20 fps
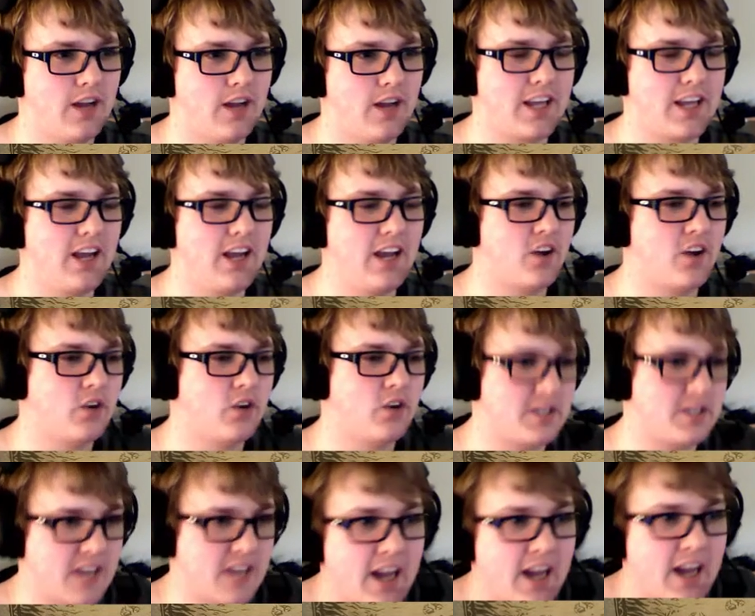I can't agree
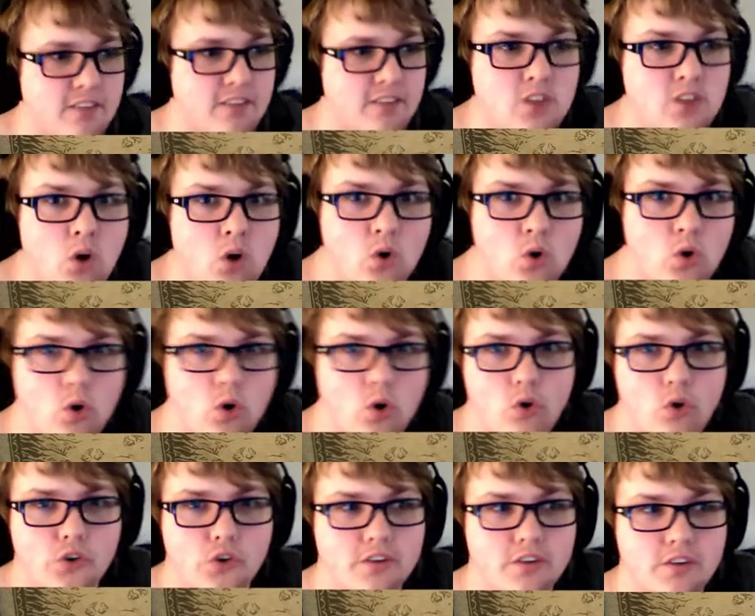because I have no
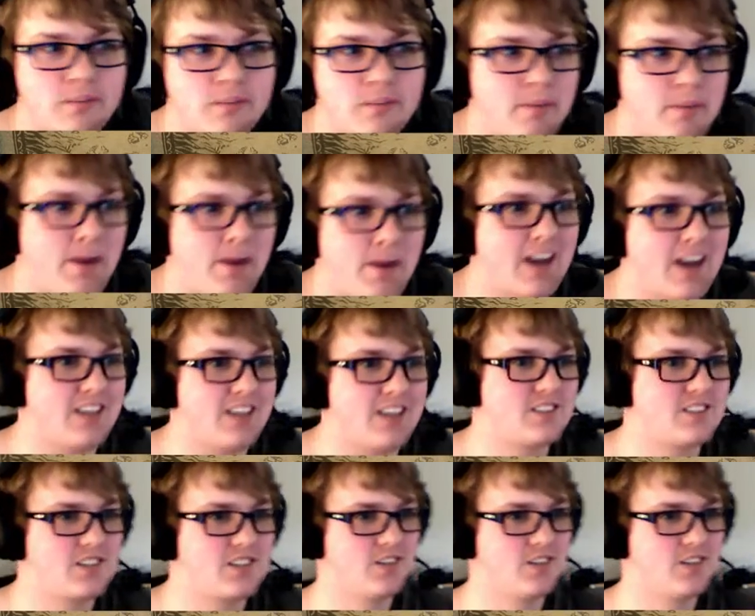gold in my
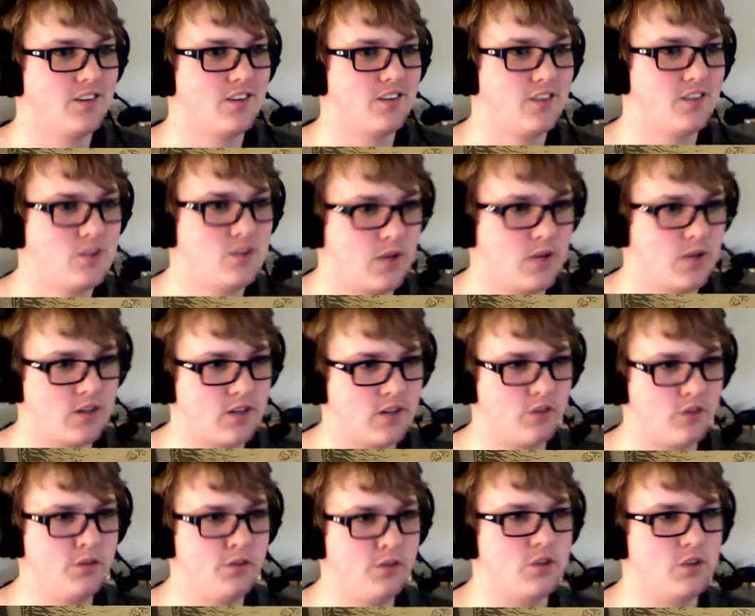pockets. So I have to
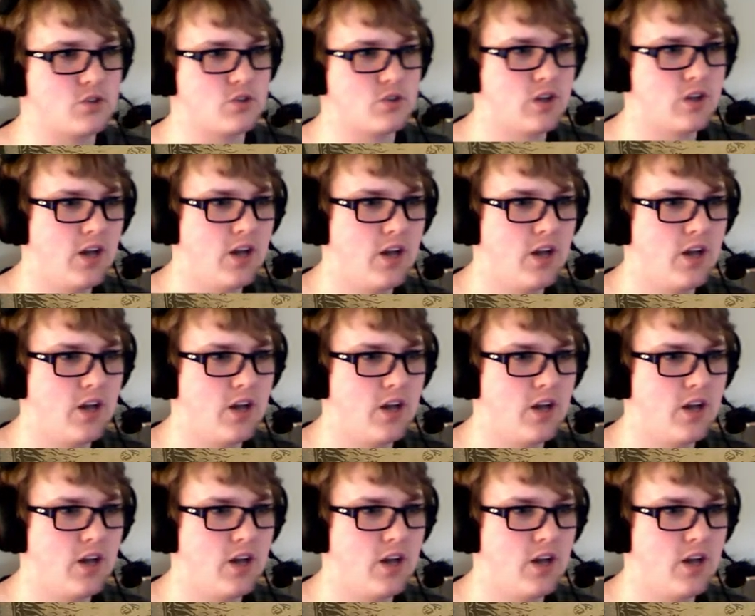refuse.